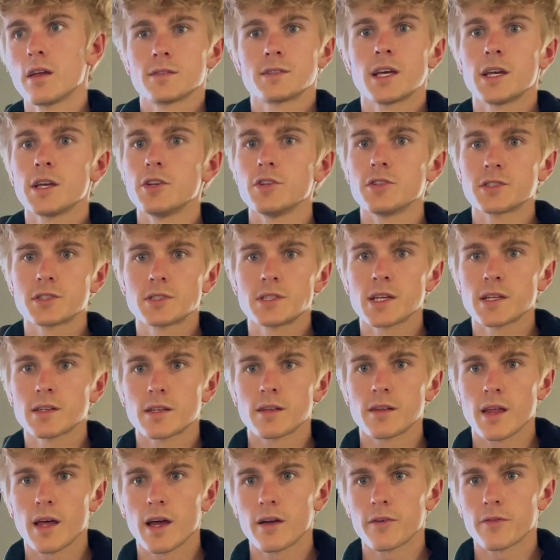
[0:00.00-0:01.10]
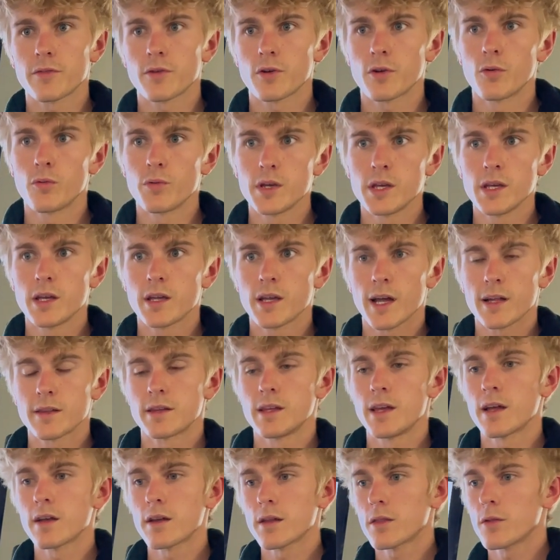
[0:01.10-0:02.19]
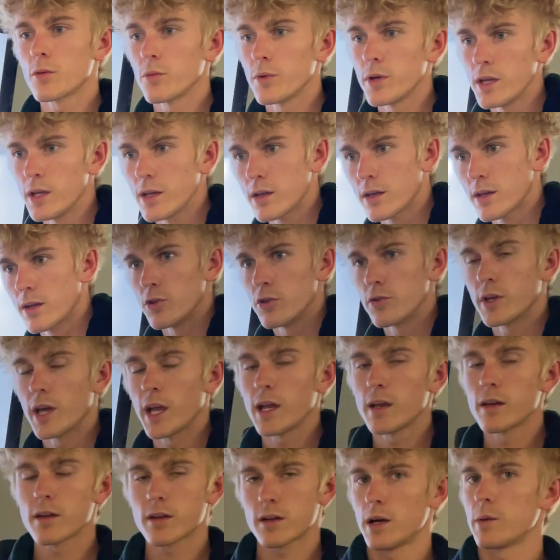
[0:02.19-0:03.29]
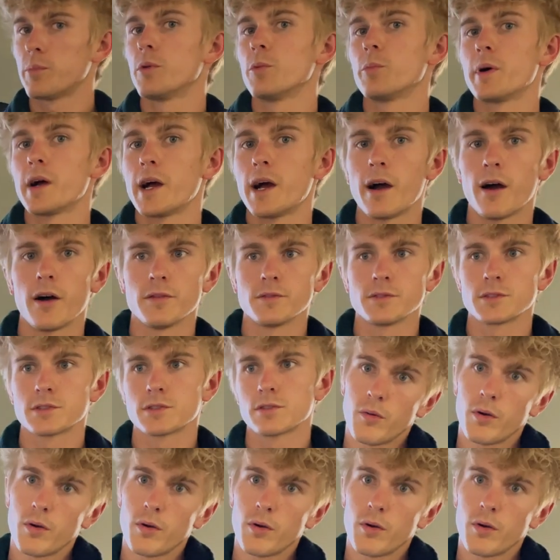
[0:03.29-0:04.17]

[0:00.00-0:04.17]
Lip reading: Say you stick to that for a week. At the end of the week, you gained a couple pounds.